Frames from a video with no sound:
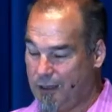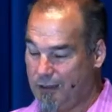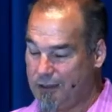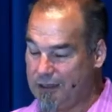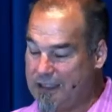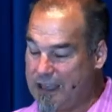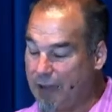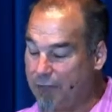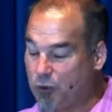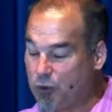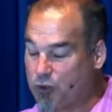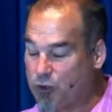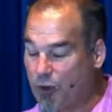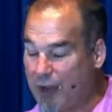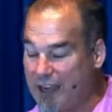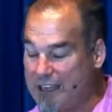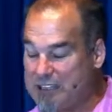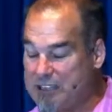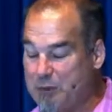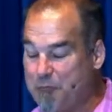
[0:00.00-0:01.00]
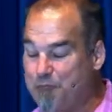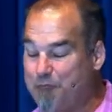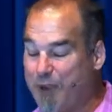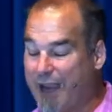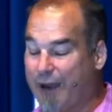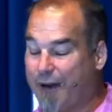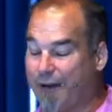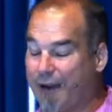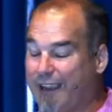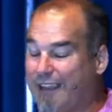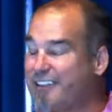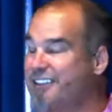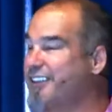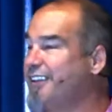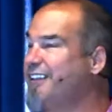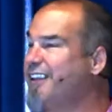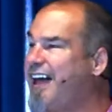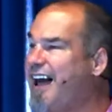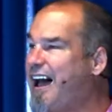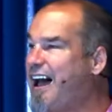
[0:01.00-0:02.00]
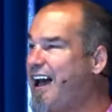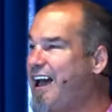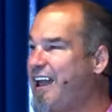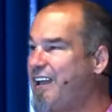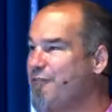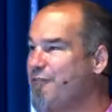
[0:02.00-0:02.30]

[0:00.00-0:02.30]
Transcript: The devil tries to bury us alive